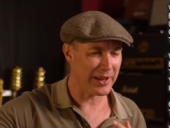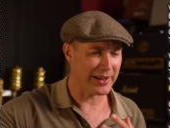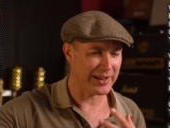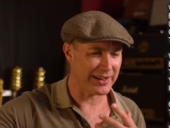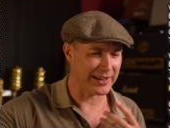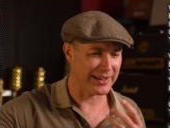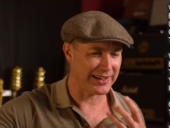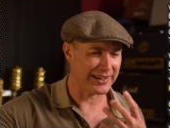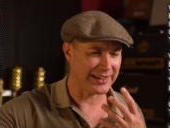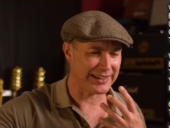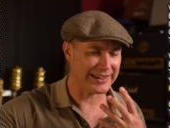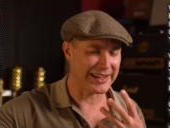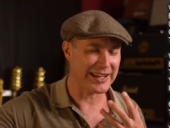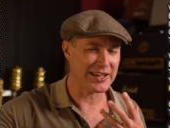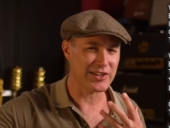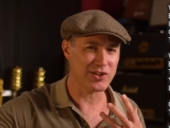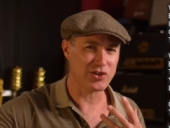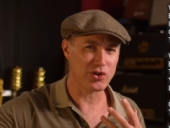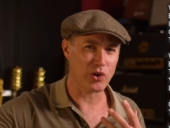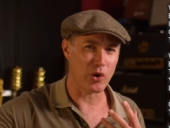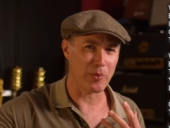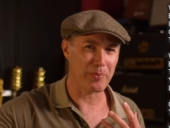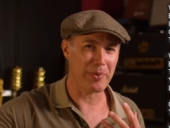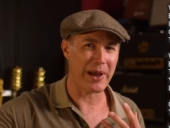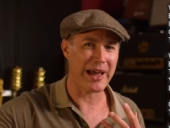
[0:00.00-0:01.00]
uh, cleanse
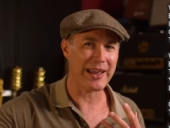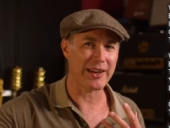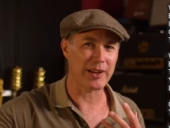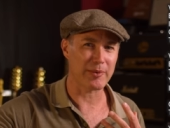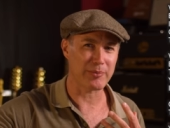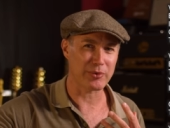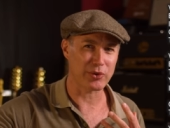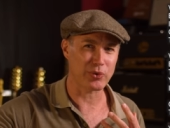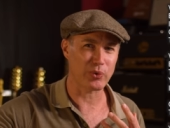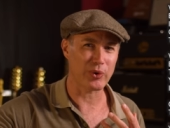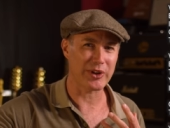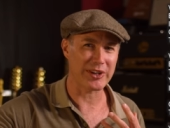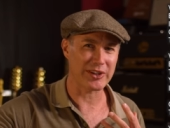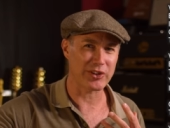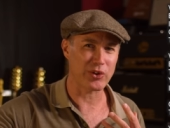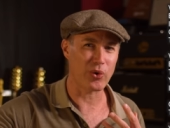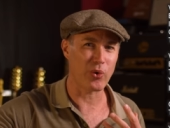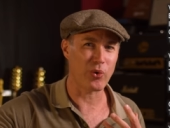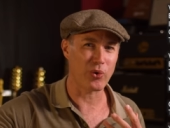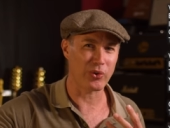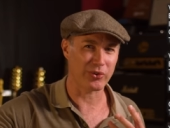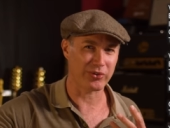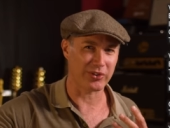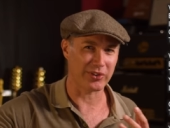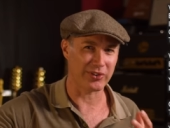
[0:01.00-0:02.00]
your palate between
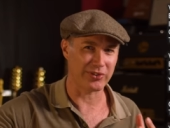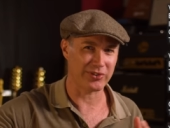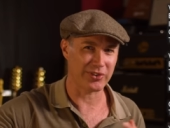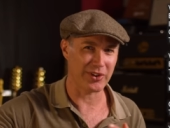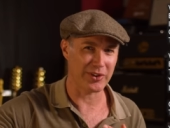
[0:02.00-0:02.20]
courses